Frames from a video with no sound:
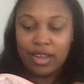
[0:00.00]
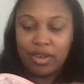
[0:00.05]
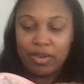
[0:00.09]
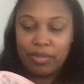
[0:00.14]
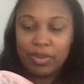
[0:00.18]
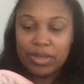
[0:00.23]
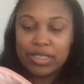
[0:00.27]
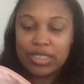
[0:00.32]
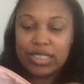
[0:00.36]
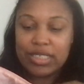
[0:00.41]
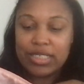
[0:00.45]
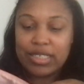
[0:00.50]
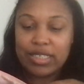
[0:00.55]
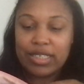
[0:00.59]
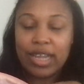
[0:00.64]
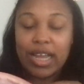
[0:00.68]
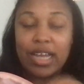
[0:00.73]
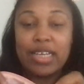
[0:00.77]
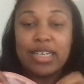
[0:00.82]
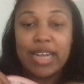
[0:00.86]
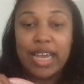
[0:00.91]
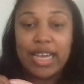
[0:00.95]
which is
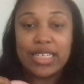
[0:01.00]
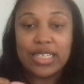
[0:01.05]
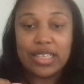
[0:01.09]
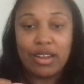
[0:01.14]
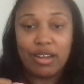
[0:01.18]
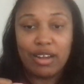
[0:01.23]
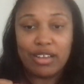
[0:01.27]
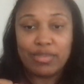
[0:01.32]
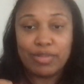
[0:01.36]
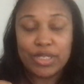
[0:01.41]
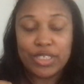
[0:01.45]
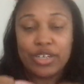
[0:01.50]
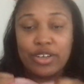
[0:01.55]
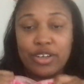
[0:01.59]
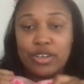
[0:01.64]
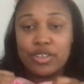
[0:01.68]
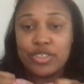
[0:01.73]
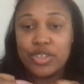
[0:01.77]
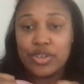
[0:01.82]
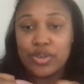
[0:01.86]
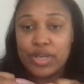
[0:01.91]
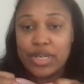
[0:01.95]
a nice cloth
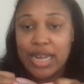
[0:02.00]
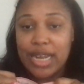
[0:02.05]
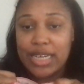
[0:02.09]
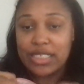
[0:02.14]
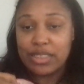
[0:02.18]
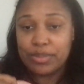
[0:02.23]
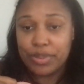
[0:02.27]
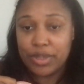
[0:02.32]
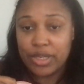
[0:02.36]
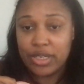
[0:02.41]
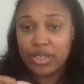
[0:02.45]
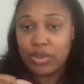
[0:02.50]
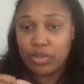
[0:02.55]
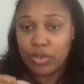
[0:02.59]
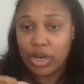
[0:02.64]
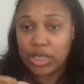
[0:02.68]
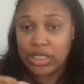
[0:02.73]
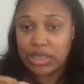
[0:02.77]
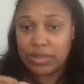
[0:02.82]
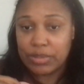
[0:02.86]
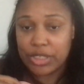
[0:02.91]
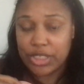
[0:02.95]
material, so you can actually put it in the
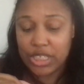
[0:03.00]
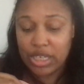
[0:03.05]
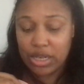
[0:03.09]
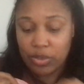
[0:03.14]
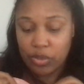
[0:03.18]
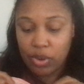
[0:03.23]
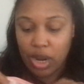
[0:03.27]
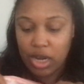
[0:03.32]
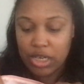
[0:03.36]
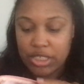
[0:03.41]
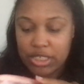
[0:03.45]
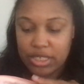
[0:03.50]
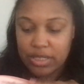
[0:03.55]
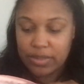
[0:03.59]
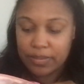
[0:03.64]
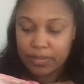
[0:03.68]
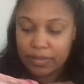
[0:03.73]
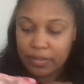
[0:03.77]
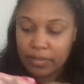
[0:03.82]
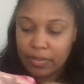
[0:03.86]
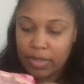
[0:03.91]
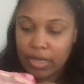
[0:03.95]
washing machine and wash
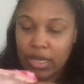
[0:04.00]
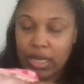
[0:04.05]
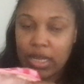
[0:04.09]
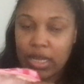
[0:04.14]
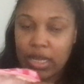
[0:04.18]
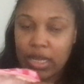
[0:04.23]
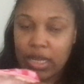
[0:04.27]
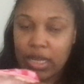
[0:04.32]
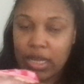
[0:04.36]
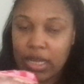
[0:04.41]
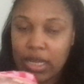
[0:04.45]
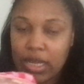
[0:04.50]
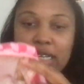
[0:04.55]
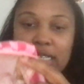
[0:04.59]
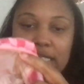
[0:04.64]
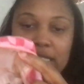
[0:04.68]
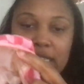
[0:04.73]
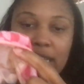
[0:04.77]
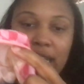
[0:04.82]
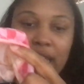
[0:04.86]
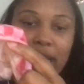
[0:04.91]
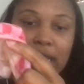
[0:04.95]
it. And then
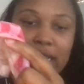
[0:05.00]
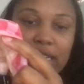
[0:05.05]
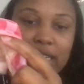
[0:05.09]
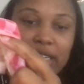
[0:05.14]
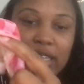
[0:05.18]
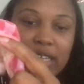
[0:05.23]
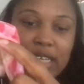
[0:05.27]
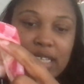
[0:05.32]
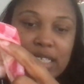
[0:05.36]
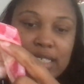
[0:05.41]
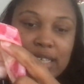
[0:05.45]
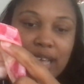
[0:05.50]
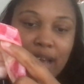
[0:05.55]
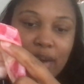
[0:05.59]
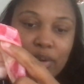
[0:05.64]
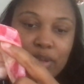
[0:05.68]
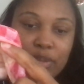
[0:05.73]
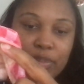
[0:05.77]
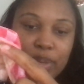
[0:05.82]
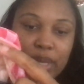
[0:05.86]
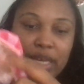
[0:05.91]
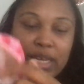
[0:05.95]
it's lined in the inside
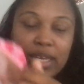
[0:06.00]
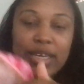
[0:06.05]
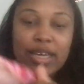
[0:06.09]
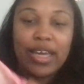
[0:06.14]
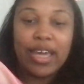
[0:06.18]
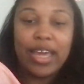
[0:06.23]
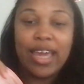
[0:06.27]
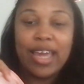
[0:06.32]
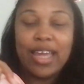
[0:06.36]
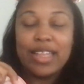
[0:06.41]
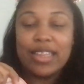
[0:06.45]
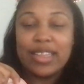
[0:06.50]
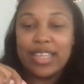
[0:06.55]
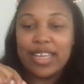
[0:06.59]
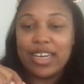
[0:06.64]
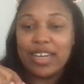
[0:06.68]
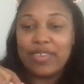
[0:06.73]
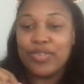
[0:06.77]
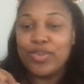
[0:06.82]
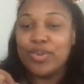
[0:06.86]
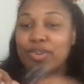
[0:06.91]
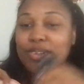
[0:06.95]
with pink. And
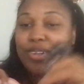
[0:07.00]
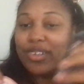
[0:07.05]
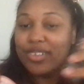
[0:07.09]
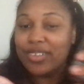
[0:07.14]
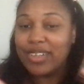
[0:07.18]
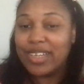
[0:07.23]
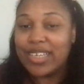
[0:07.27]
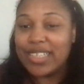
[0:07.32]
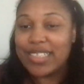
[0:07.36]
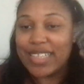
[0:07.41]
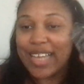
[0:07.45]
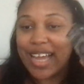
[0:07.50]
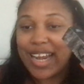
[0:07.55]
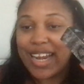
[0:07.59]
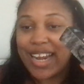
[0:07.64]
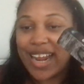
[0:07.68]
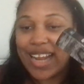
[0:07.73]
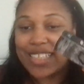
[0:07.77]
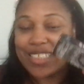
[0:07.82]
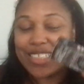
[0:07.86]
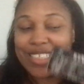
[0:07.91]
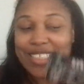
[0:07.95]
then if you looked on the inside, it
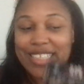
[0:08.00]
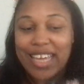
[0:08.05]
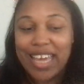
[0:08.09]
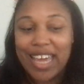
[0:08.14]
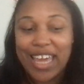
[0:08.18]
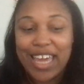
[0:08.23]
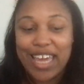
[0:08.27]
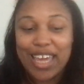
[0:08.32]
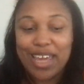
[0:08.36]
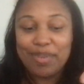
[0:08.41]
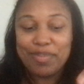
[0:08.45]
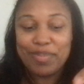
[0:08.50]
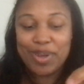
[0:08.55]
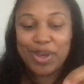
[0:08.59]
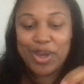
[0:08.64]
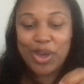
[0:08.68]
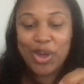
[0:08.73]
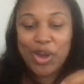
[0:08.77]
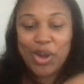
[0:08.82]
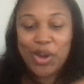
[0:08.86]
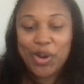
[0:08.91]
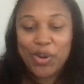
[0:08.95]
actually came
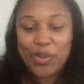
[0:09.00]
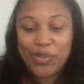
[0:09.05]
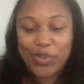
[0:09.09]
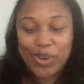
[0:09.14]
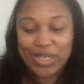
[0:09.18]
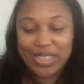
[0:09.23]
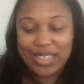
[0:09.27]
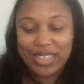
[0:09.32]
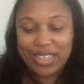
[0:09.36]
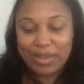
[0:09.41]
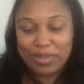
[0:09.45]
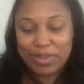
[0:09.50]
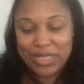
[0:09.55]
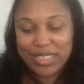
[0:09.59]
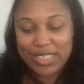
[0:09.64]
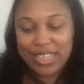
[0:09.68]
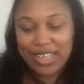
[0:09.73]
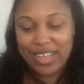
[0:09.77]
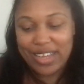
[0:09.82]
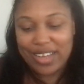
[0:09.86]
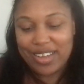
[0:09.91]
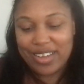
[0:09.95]
with
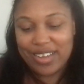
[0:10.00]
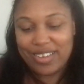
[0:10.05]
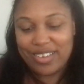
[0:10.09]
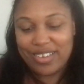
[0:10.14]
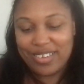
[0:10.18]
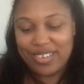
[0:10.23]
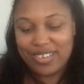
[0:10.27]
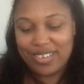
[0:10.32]
lipstick